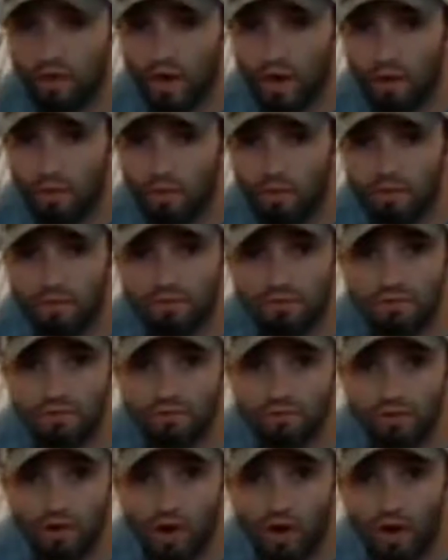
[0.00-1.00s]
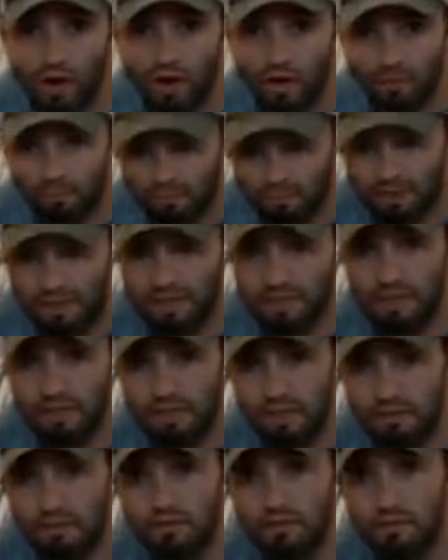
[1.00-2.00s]
hours to dry
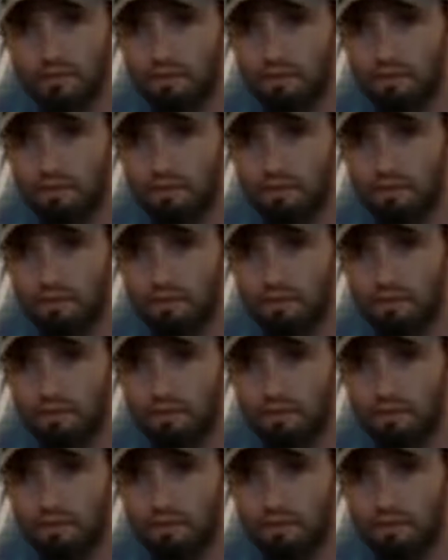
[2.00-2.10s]
completely.